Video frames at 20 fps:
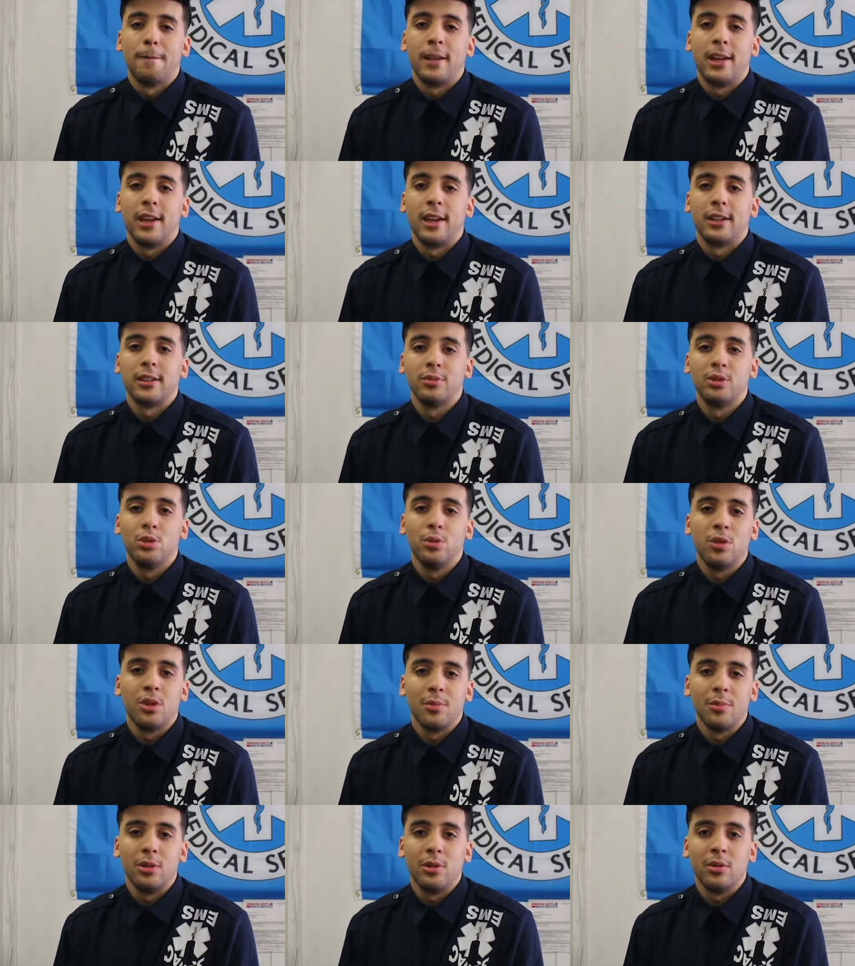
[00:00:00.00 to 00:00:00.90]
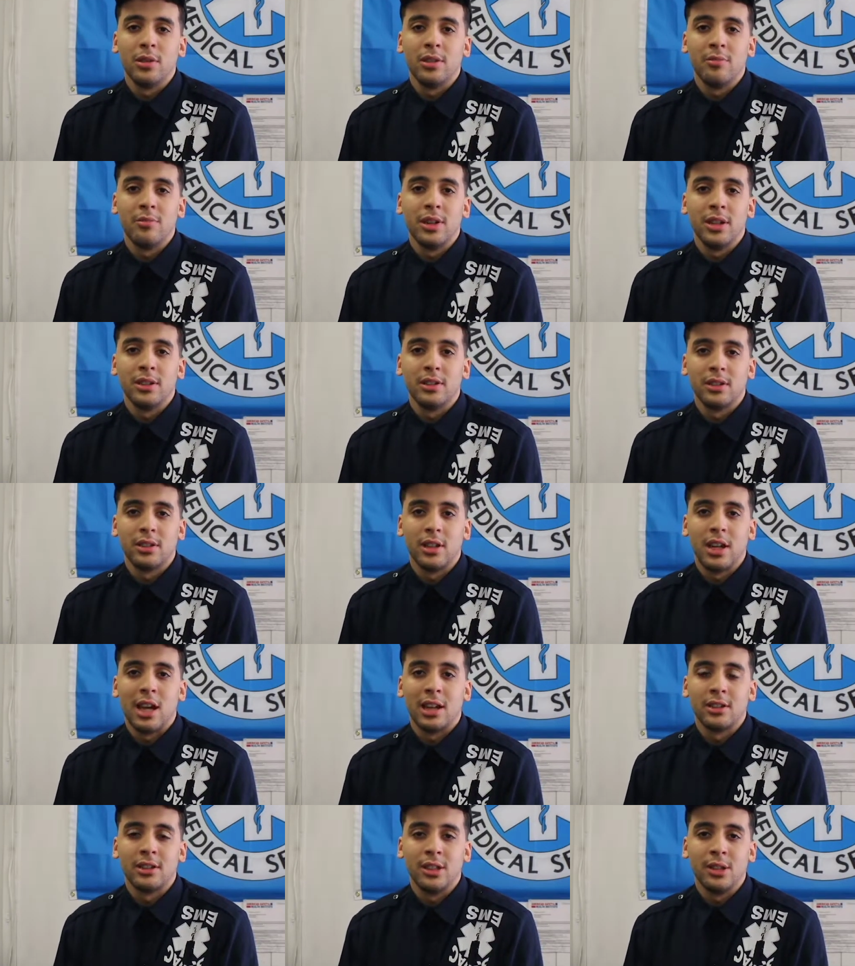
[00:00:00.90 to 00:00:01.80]
and do community-based
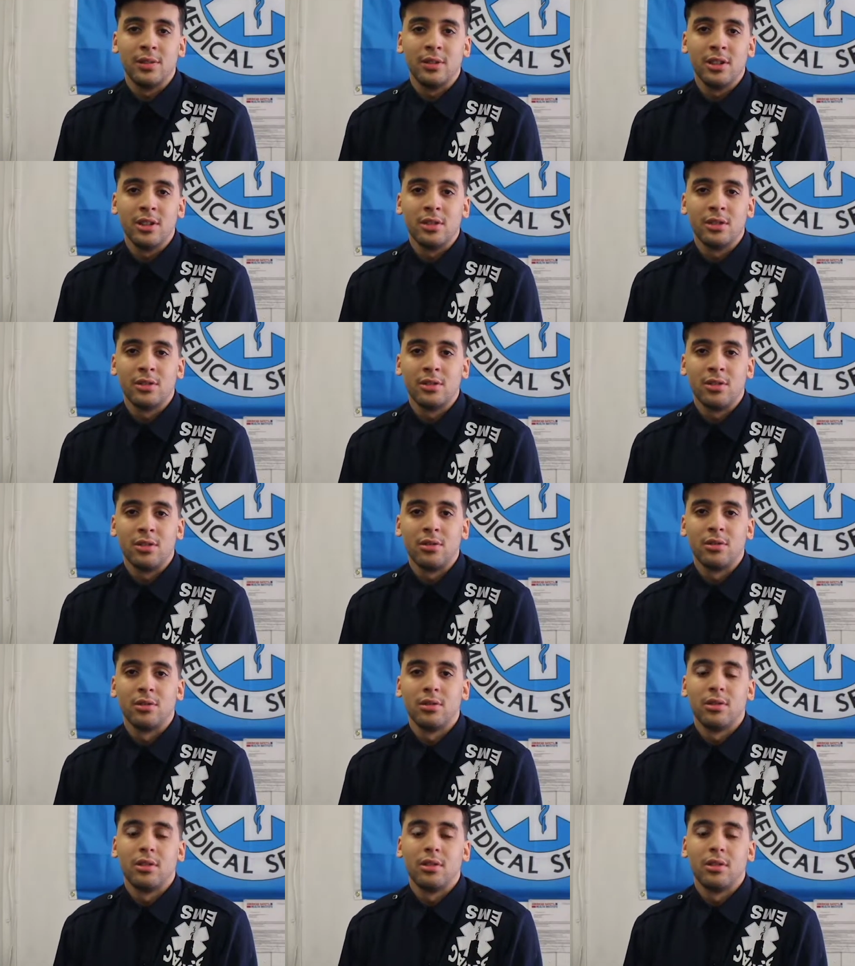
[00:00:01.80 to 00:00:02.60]
activities. So